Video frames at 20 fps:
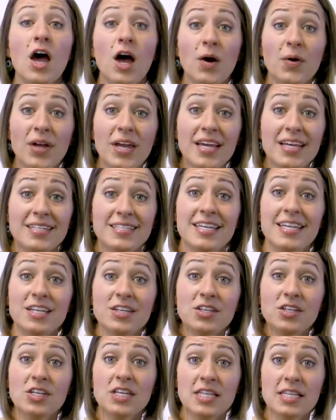Okay, take a
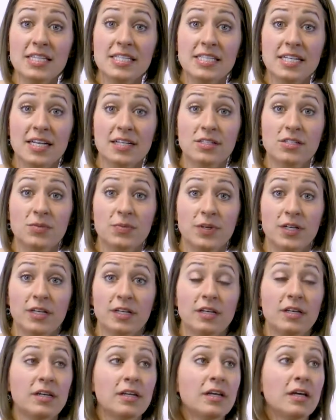look at this next
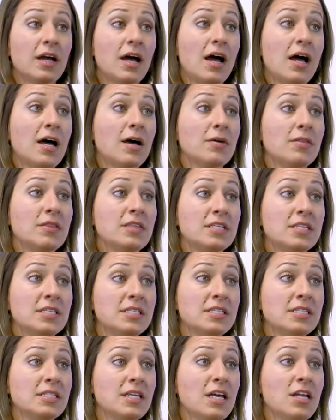one. This
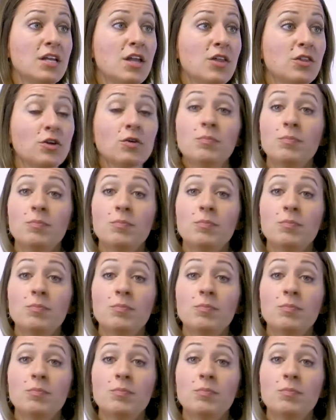is another